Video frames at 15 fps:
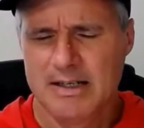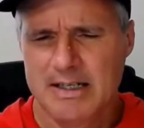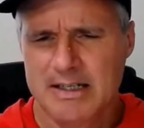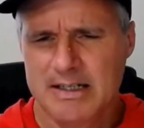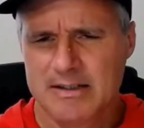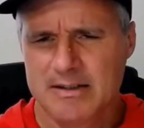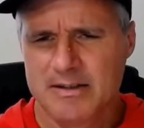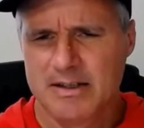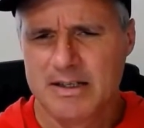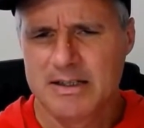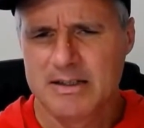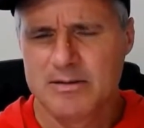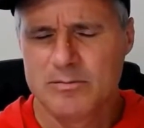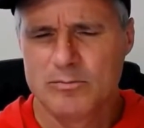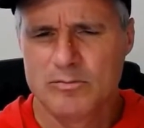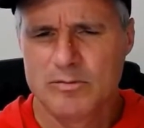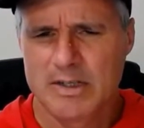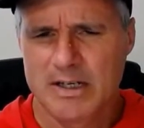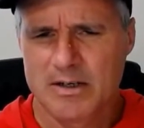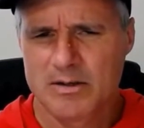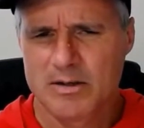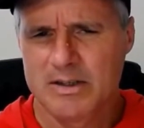and they
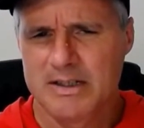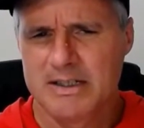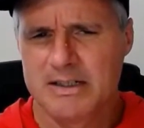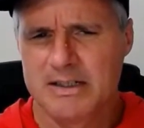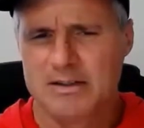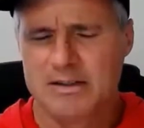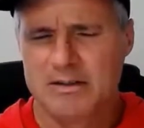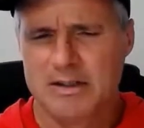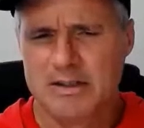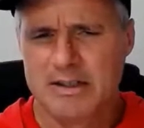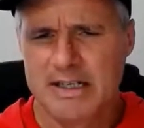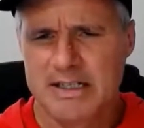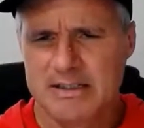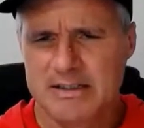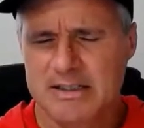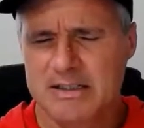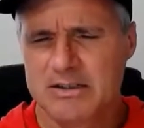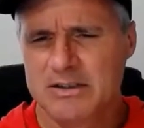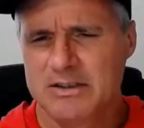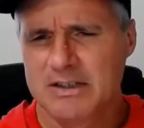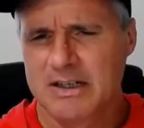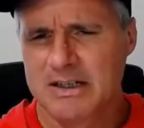calculated aid
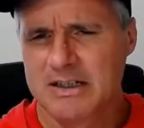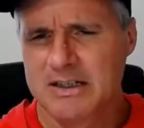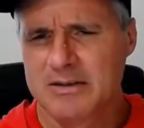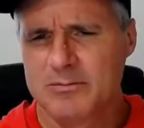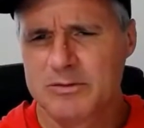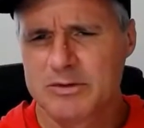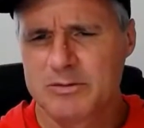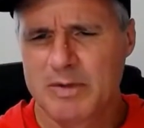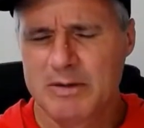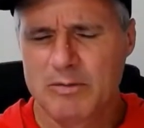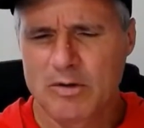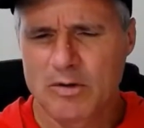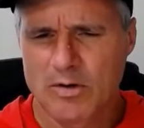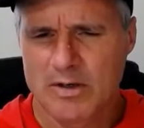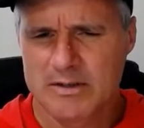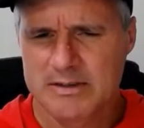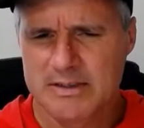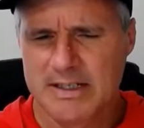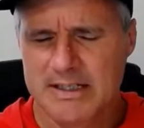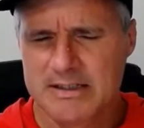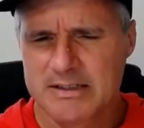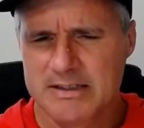station times, people
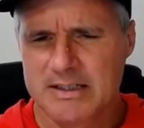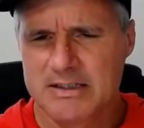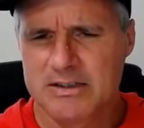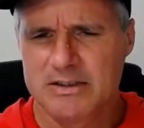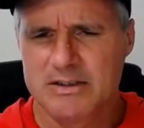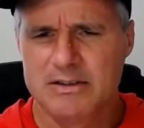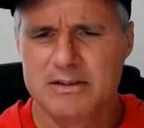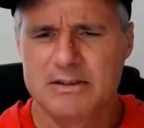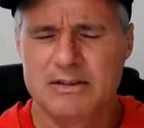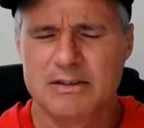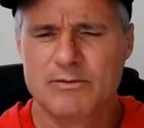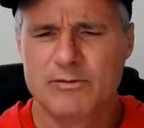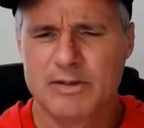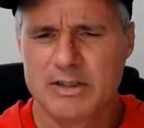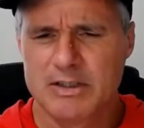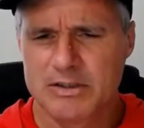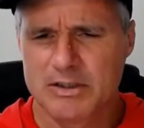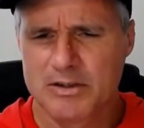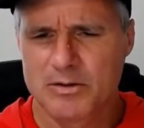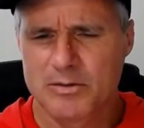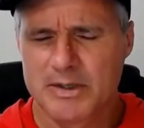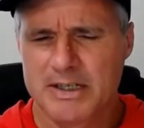crossing aid stations and
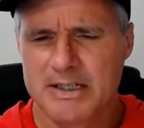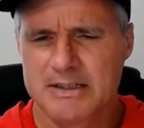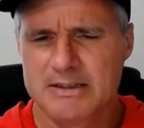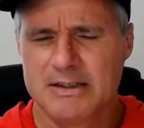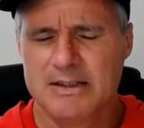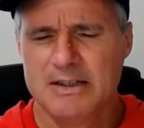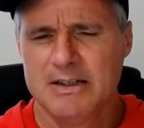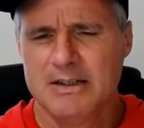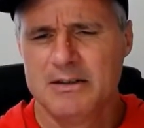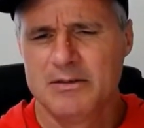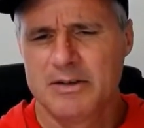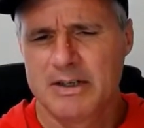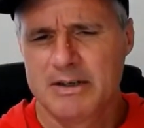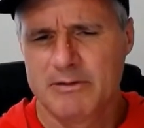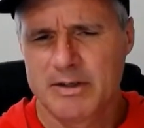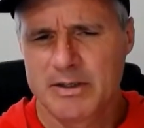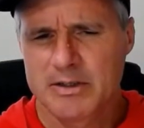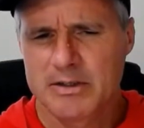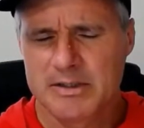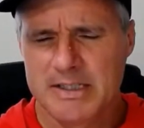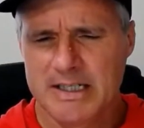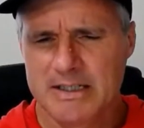finishing the race. They got very
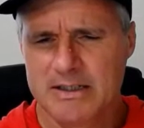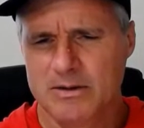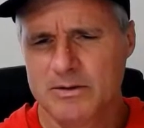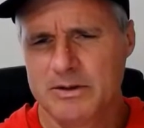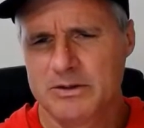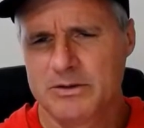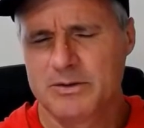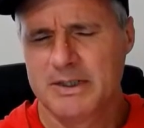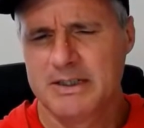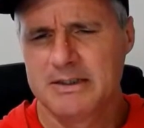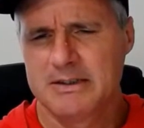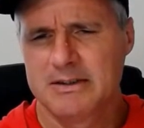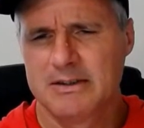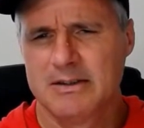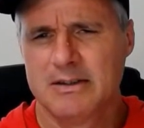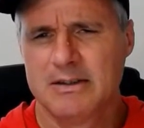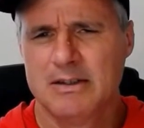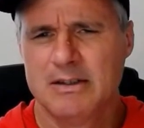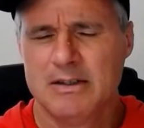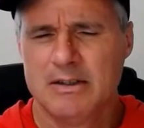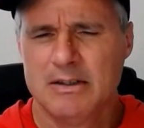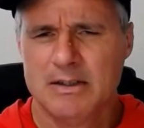good data on this race.
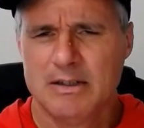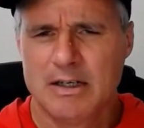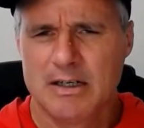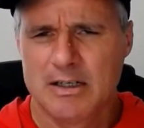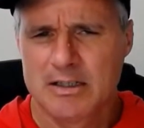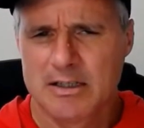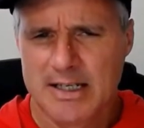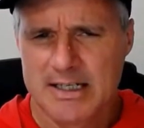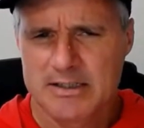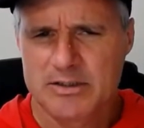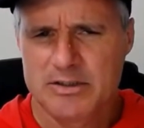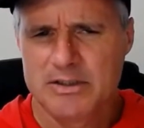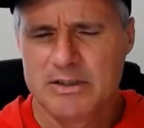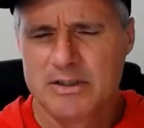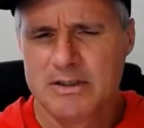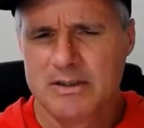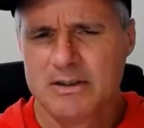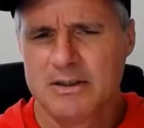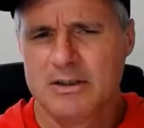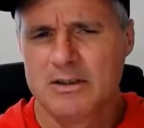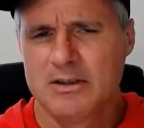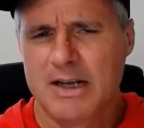Last year,
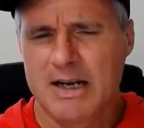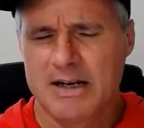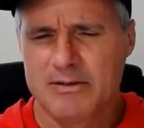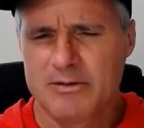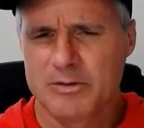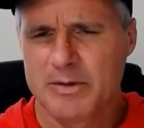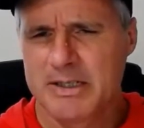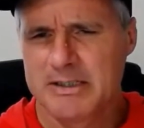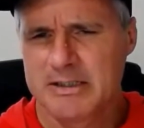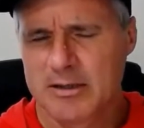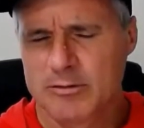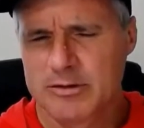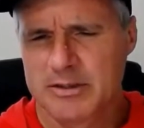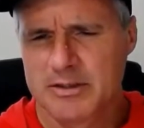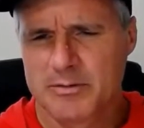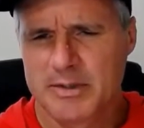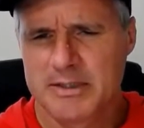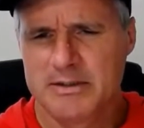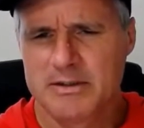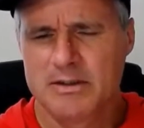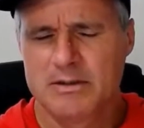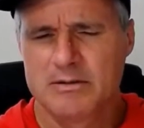half the race I was in the
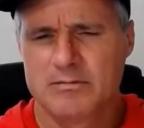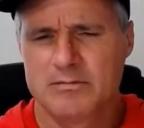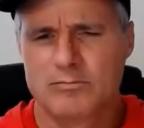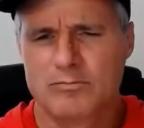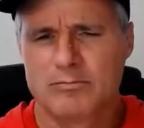red zone.